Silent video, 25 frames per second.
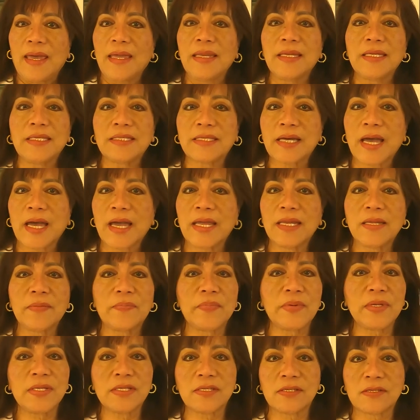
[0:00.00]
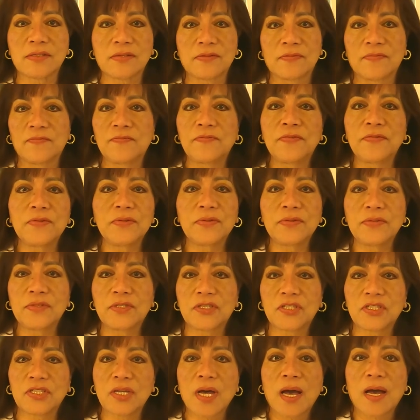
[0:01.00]
Any tiny pieces of food
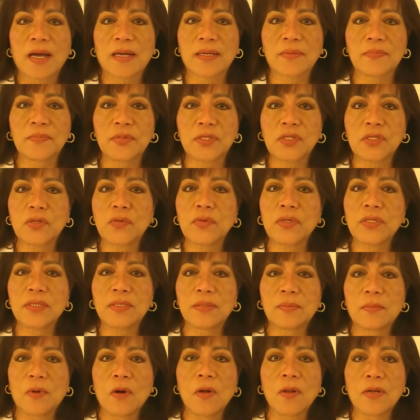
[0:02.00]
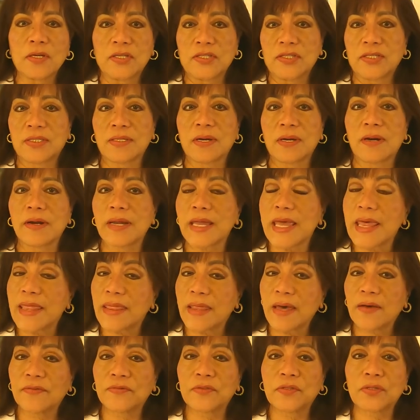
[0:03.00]
stuck between the molars are
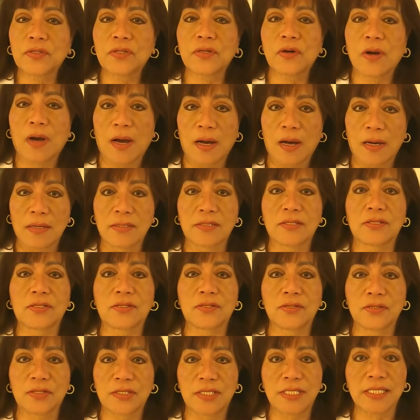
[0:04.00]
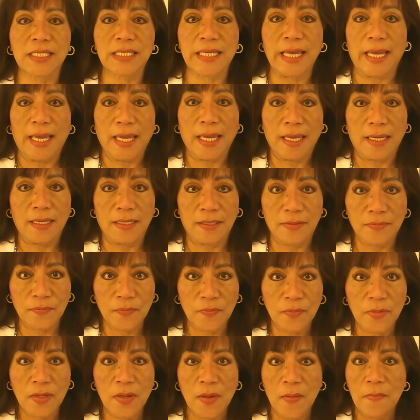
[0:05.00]
enough to cause tooth decay,
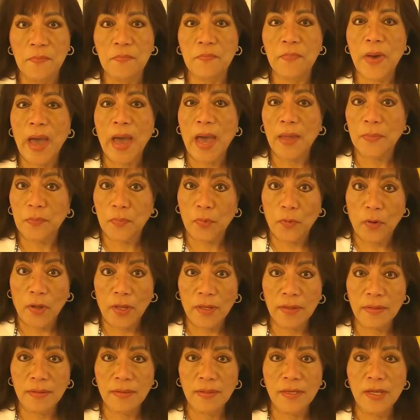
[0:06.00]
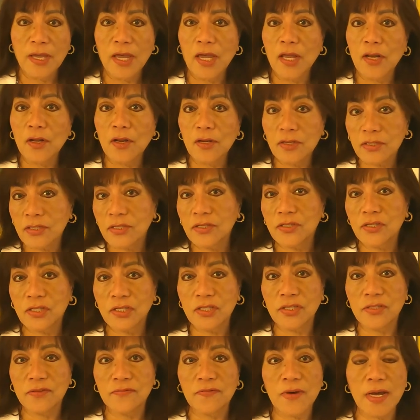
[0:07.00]
bad breath, and also
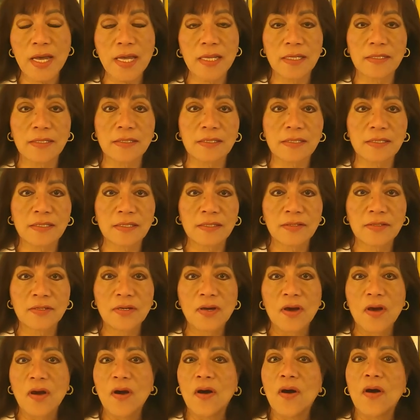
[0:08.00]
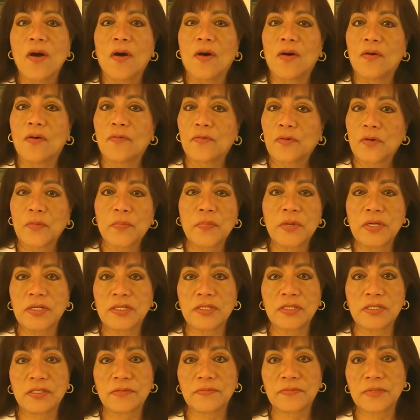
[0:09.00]
gingivitis over a
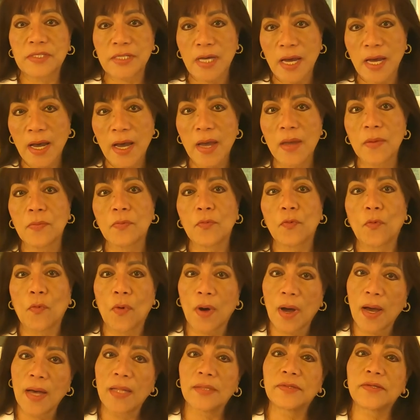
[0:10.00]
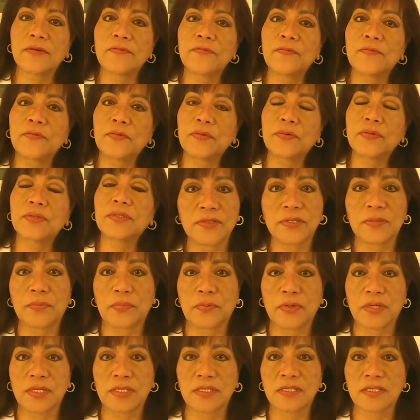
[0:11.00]
period of time while the food
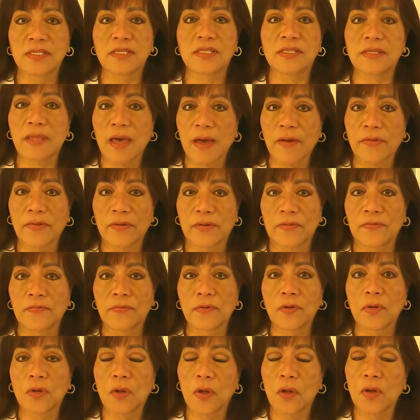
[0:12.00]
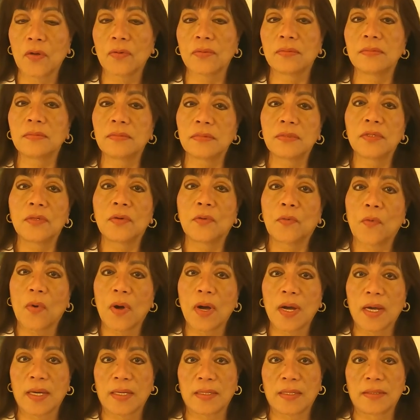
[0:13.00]
debris is stuck there for a long
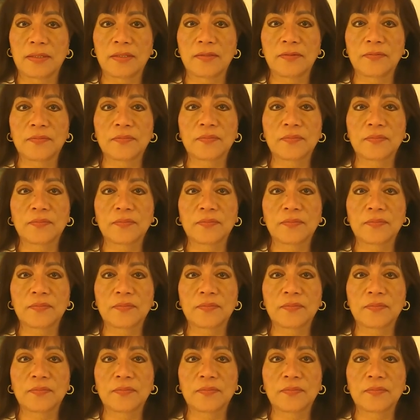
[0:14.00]
while.